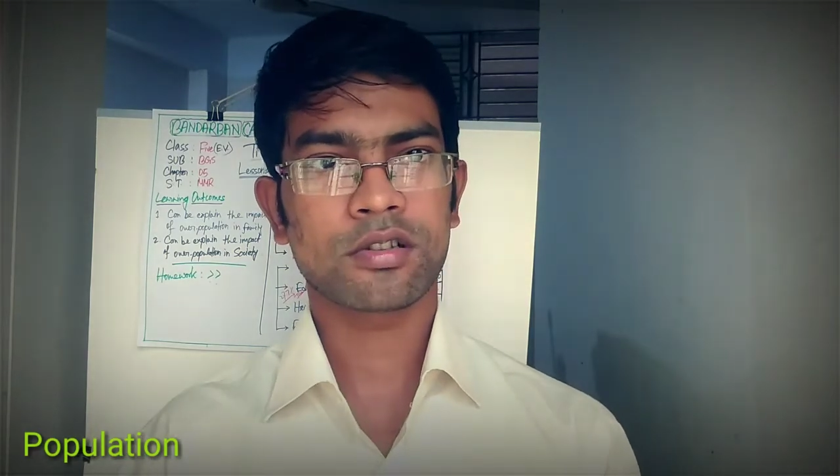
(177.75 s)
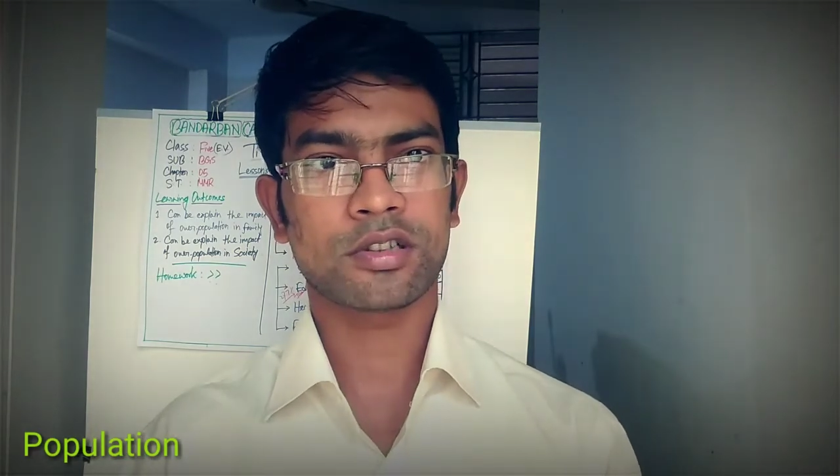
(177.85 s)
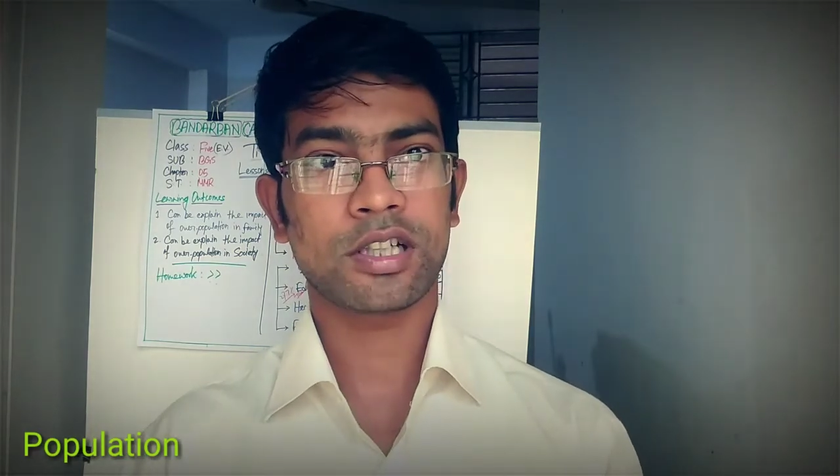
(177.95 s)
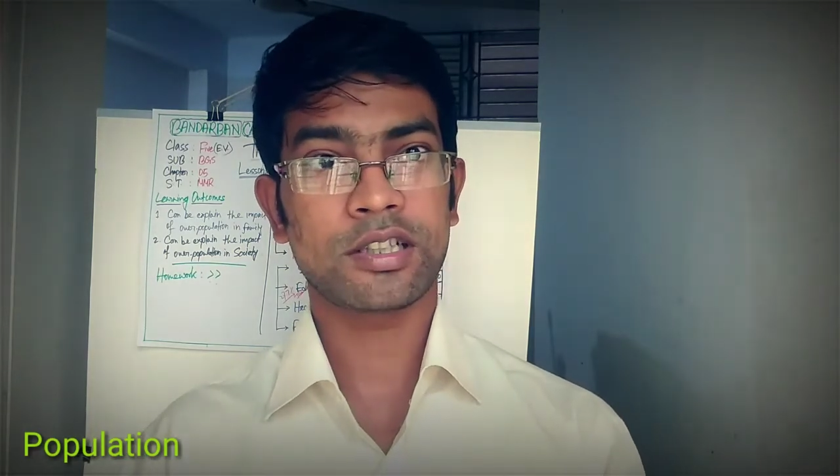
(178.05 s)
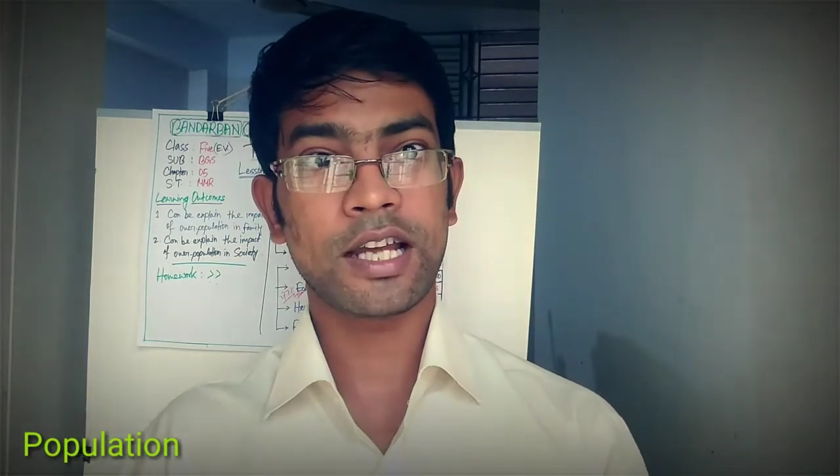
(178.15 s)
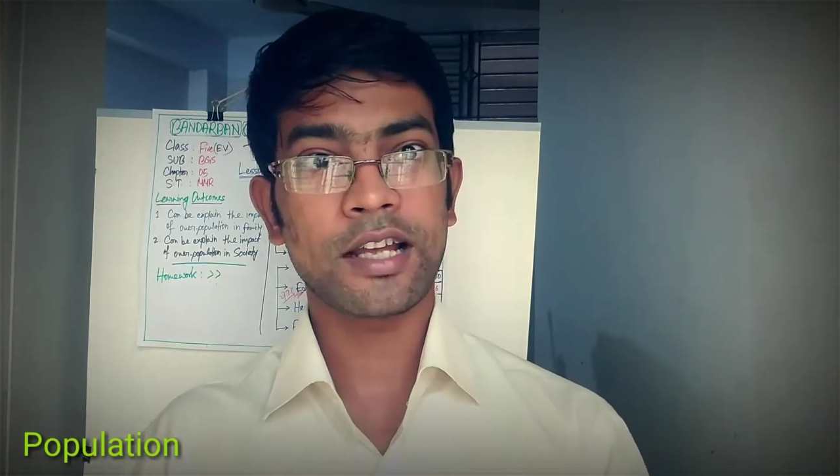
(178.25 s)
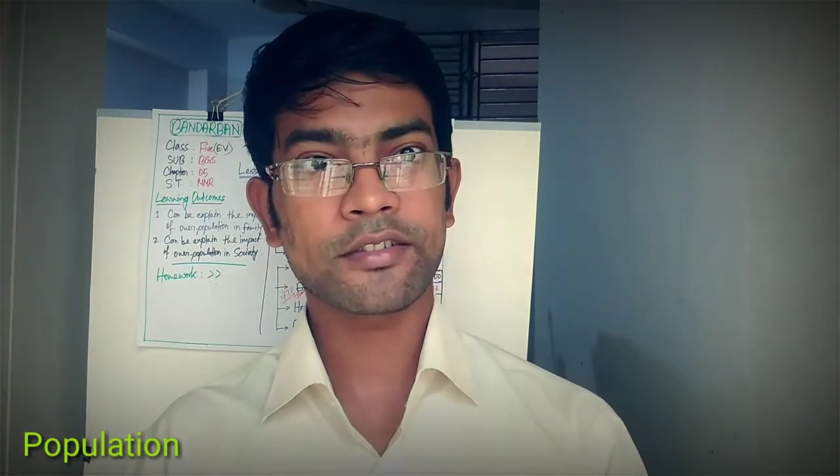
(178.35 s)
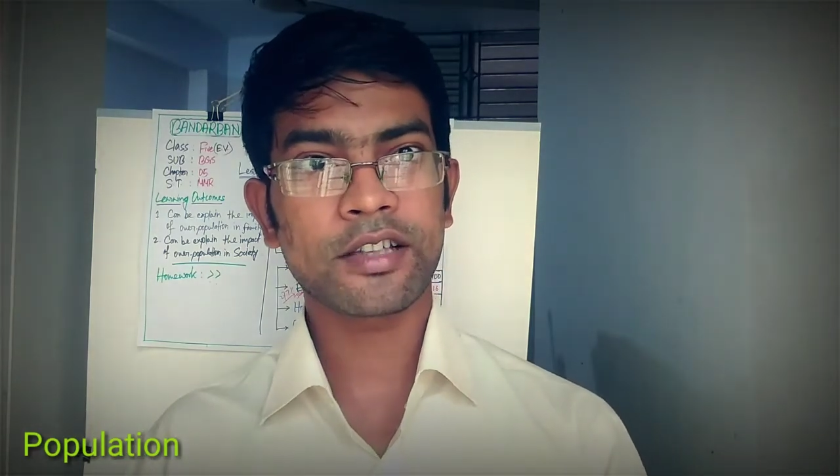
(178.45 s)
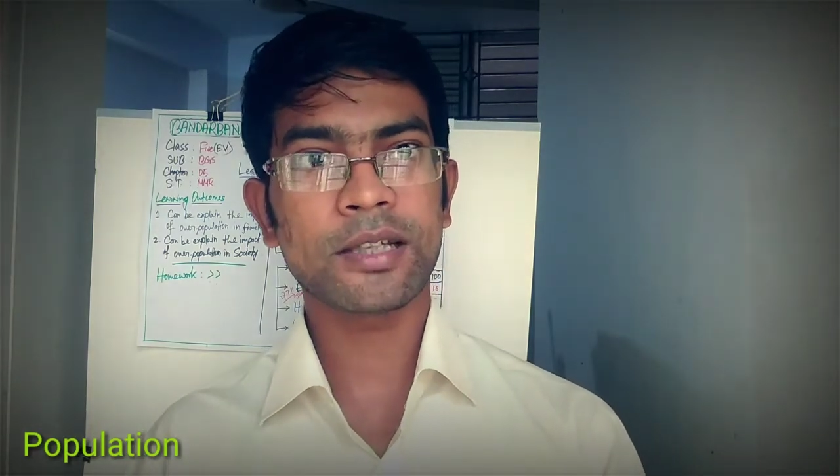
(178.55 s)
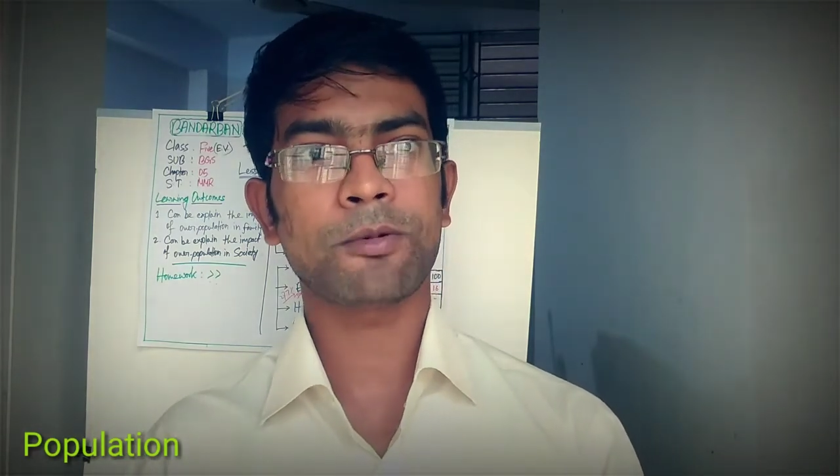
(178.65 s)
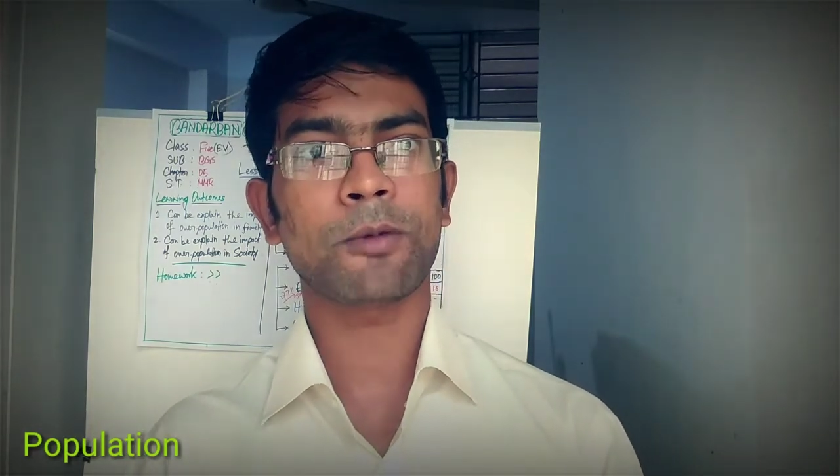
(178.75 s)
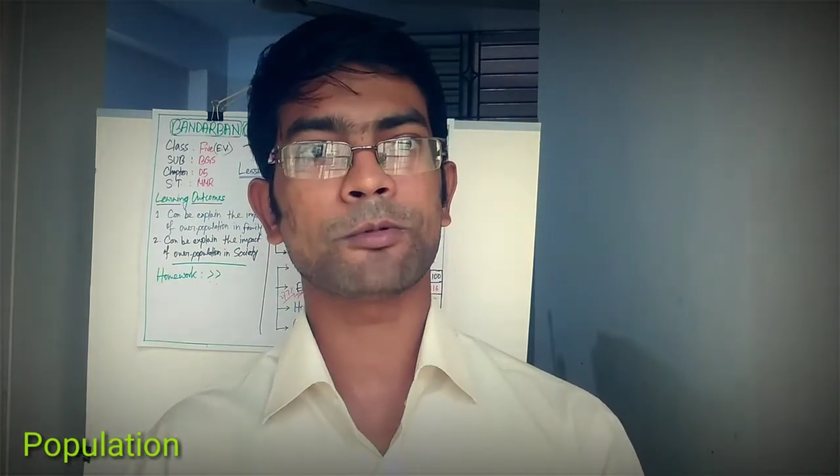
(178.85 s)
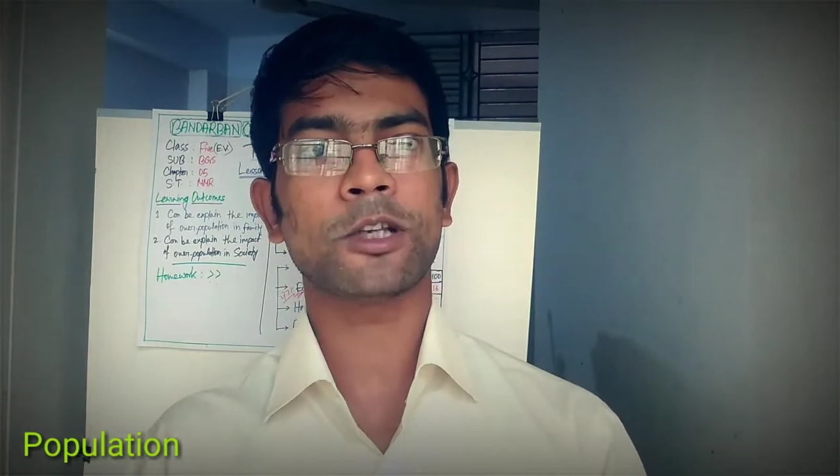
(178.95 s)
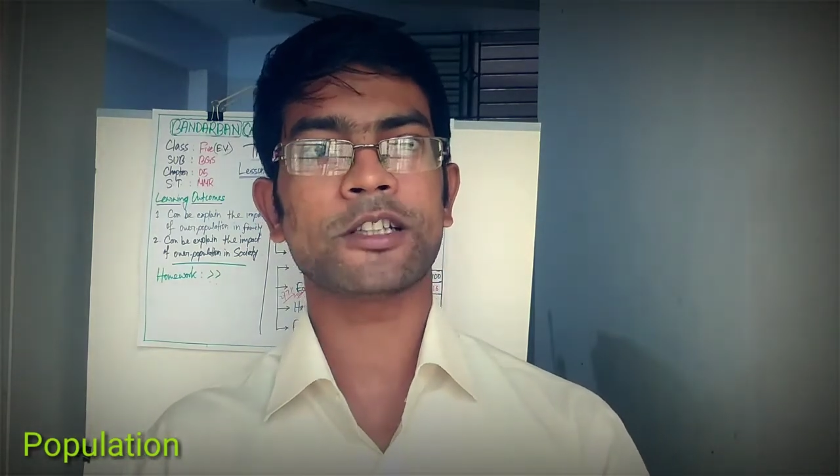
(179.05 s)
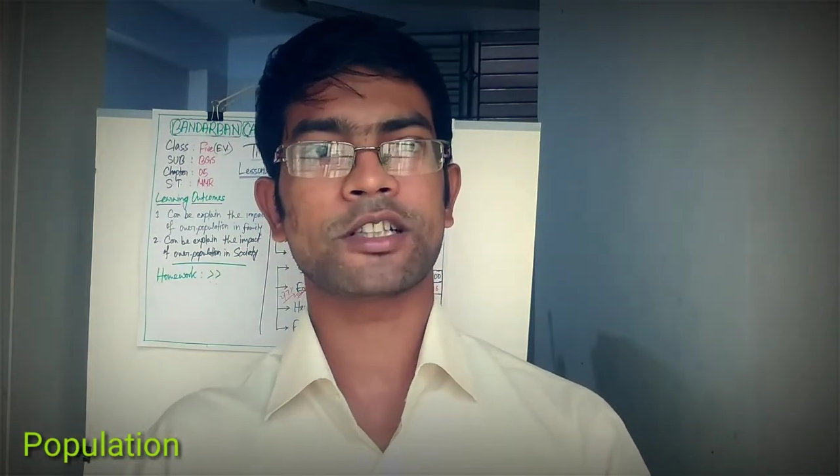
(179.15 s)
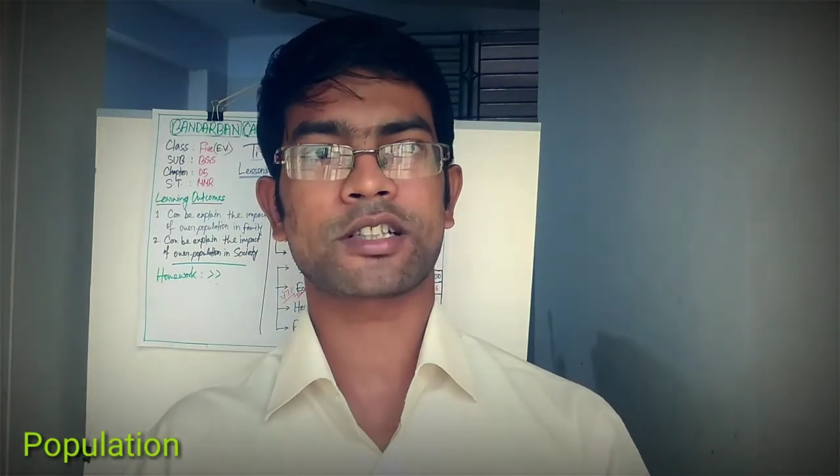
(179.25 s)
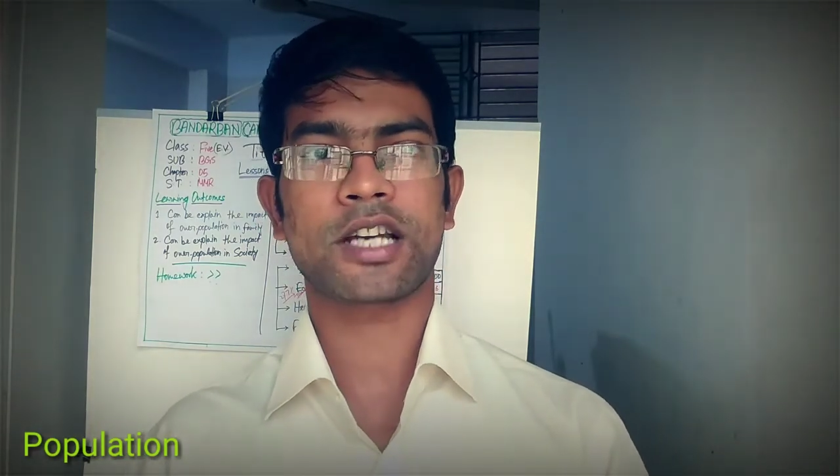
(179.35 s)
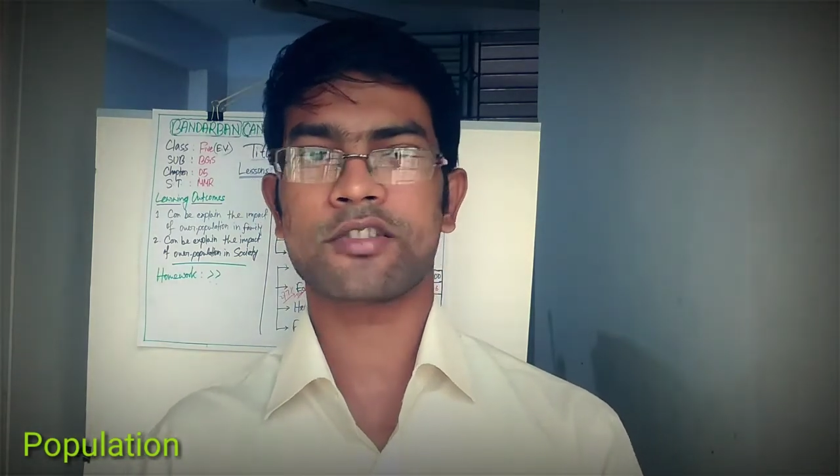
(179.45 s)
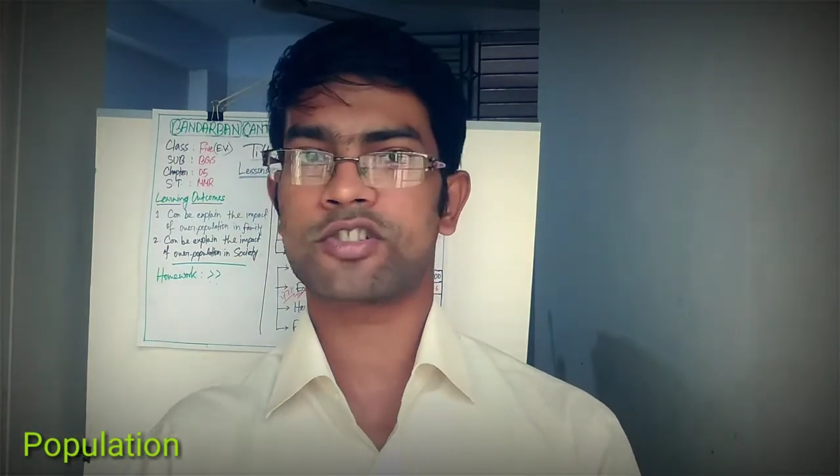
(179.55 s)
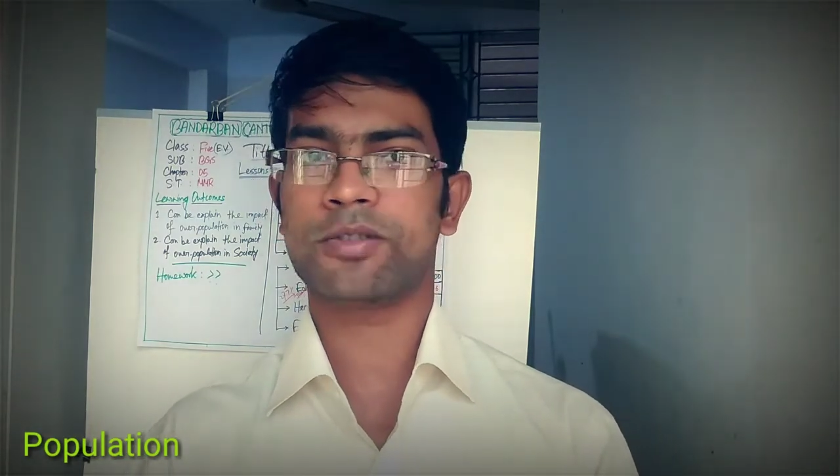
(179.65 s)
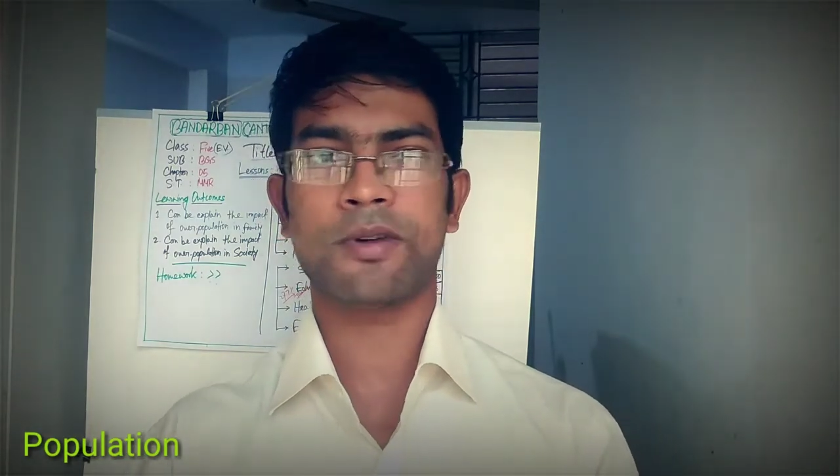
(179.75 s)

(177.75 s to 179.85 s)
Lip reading: the densely populated country